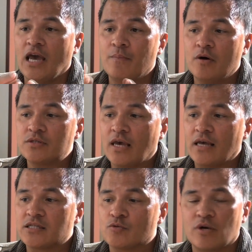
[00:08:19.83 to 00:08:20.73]
In most
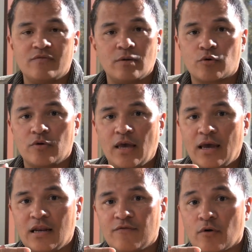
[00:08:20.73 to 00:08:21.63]
cases, whenever I'm
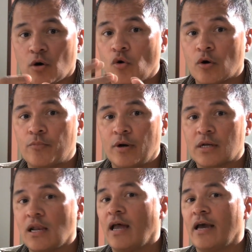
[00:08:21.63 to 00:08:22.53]
creating for a
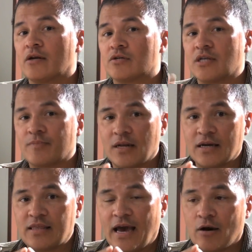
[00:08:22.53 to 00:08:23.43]
corporate client or something
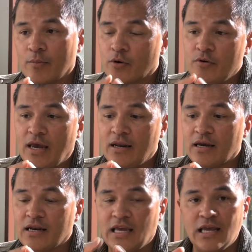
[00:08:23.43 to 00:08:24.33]
like that, or I'm
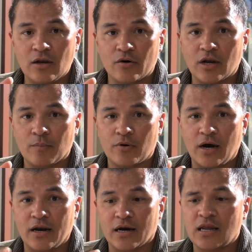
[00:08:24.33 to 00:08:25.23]
creating an e-learning
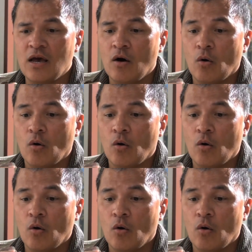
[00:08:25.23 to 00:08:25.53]
product,